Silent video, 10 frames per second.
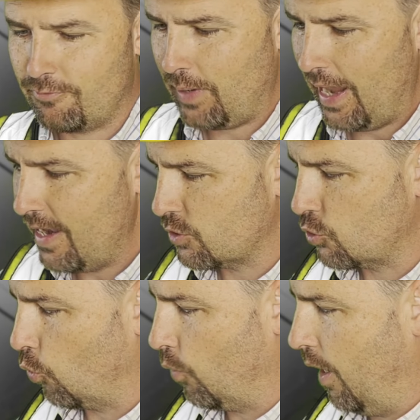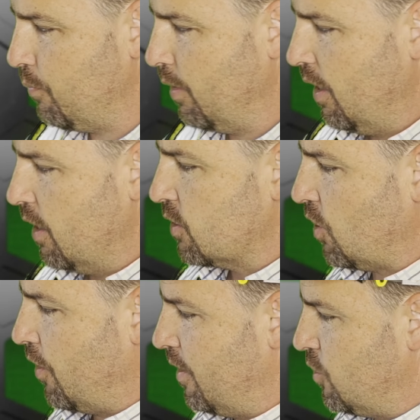of plans drawn up
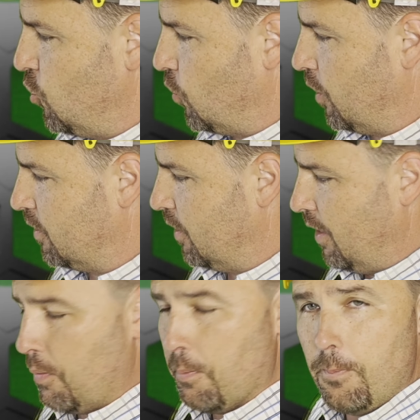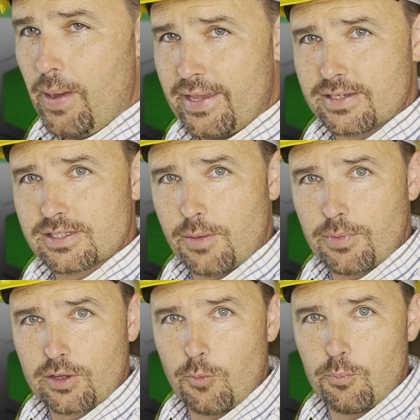so that you could make some of
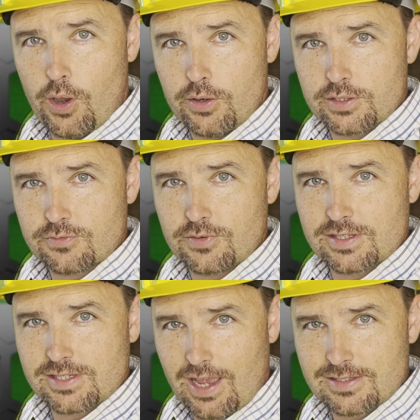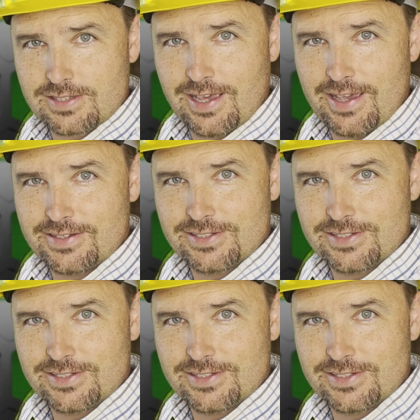the components for the soundstage?